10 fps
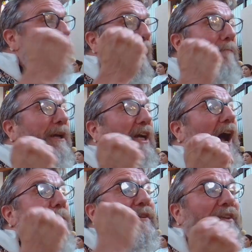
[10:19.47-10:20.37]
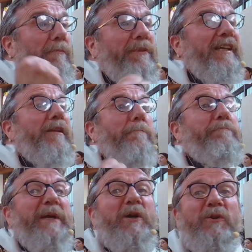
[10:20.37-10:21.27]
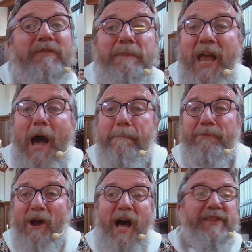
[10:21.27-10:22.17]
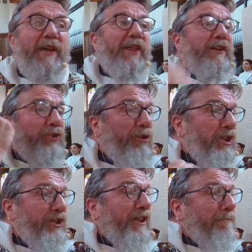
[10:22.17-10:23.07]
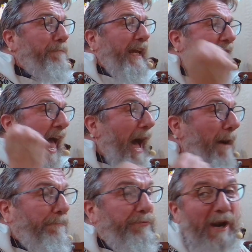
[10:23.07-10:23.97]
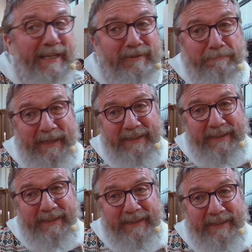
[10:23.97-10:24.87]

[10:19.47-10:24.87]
become something that builds me up rather than crushes me and breaks me down.